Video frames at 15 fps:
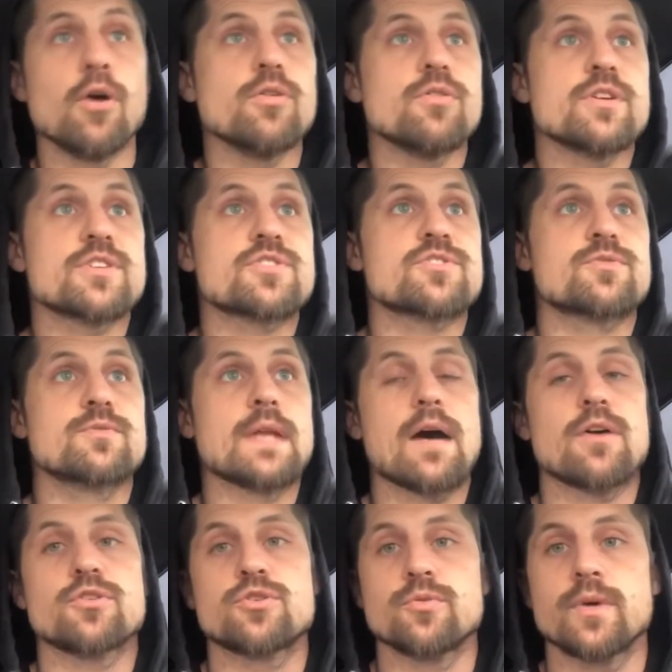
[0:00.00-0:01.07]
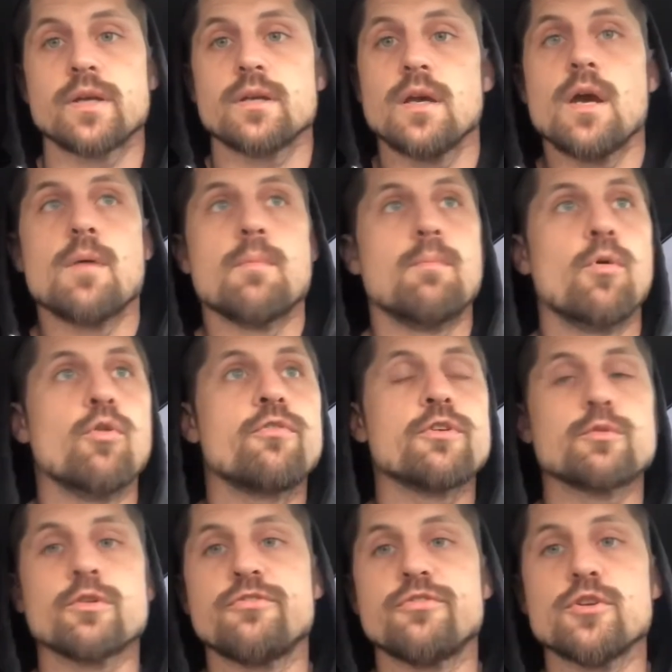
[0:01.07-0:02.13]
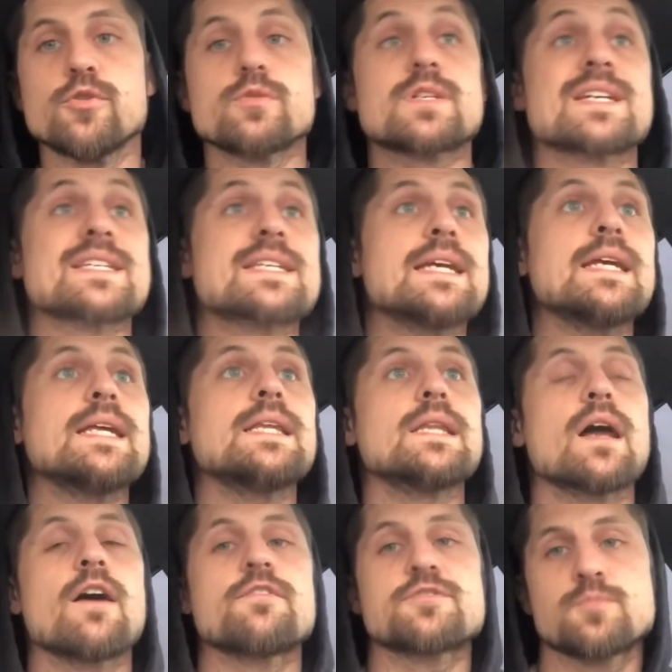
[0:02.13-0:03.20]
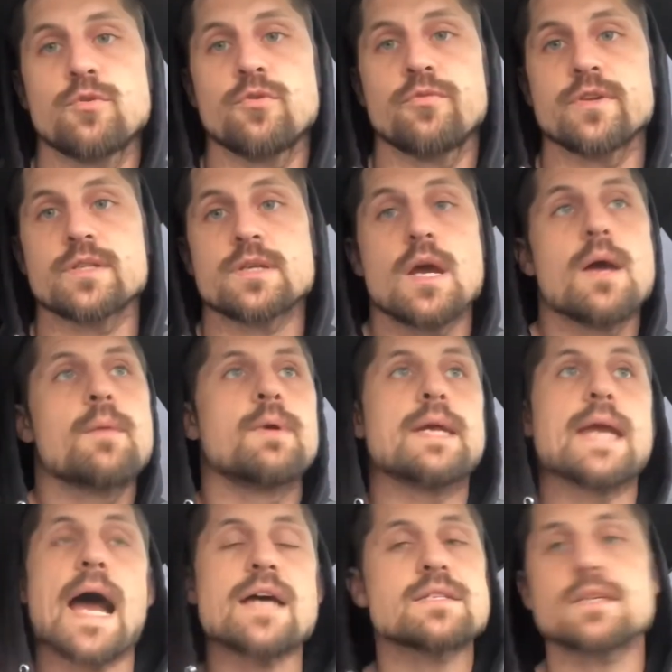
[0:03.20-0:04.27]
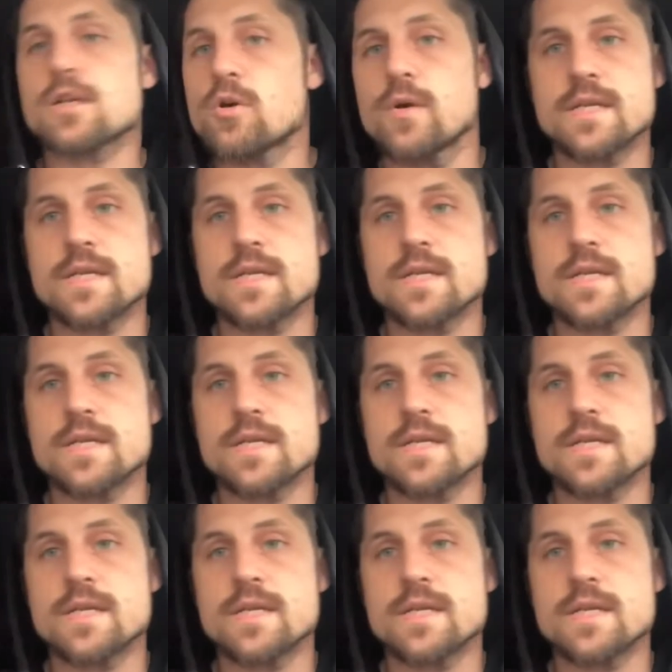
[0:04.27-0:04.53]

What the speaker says: is now doing movie reviews because he loves movies. He hasn't quit